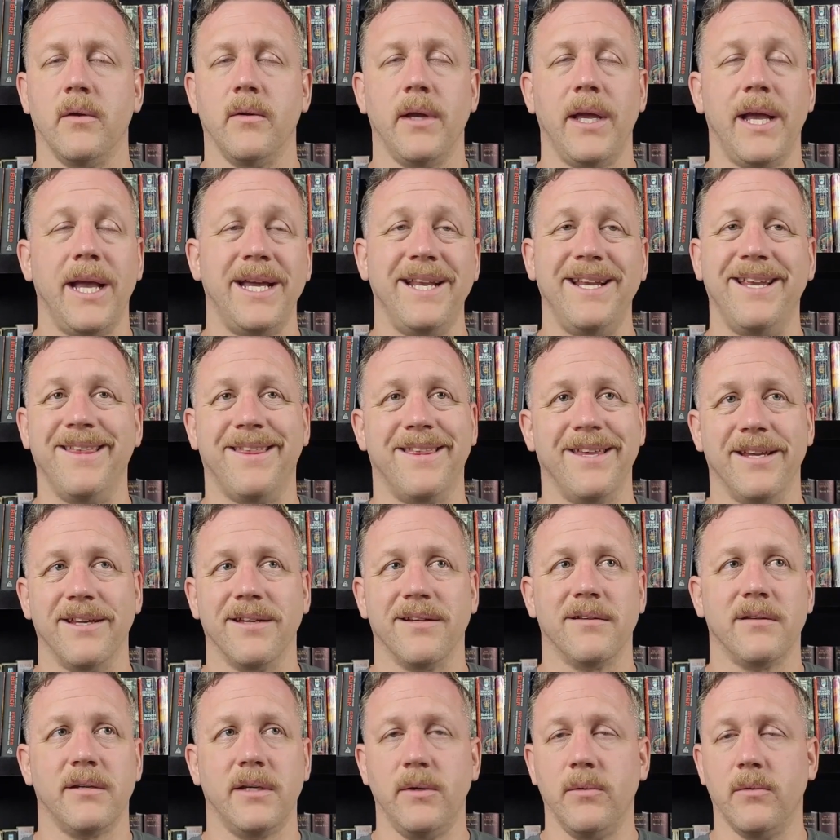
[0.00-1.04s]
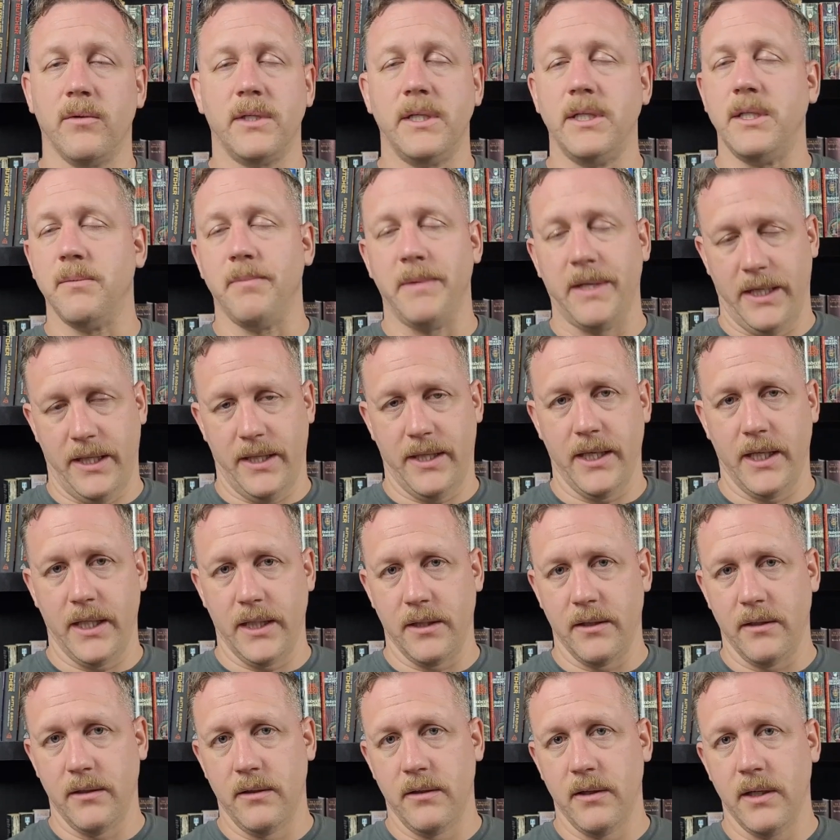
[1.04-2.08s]
anything. He won't teach them
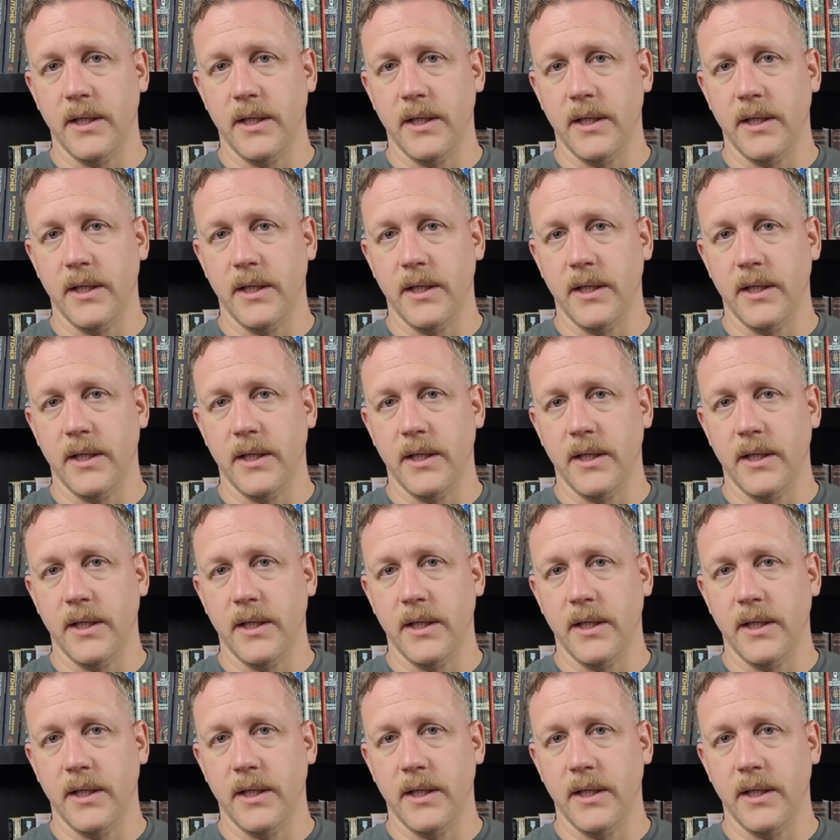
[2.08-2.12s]
anything.